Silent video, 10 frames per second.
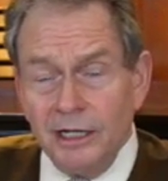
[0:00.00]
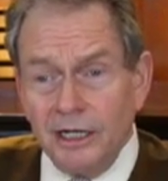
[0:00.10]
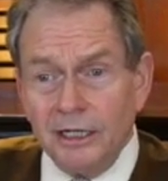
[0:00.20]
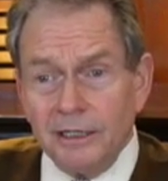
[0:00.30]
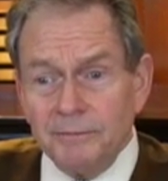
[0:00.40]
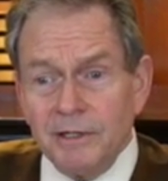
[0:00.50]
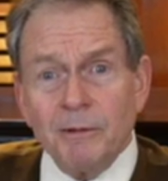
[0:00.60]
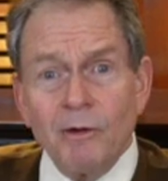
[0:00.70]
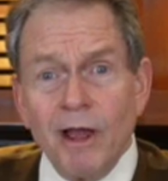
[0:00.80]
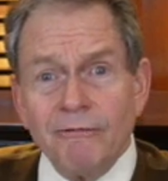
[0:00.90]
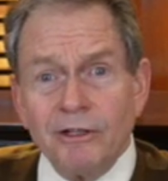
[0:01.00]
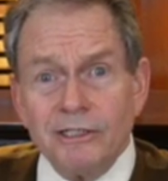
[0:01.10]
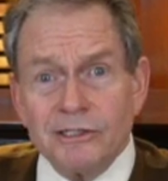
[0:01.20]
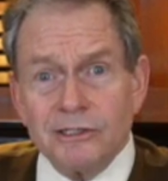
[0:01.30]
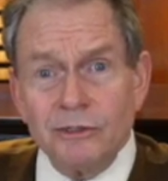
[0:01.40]

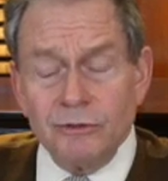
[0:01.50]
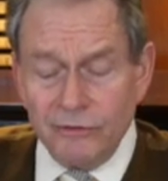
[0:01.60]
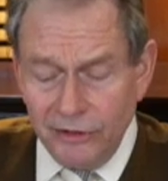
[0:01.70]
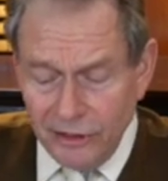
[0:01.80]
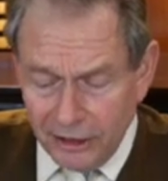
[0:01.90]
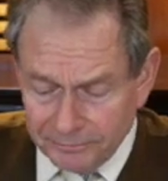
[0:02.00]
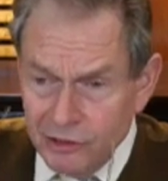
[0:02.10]
Demographically, it skews very young.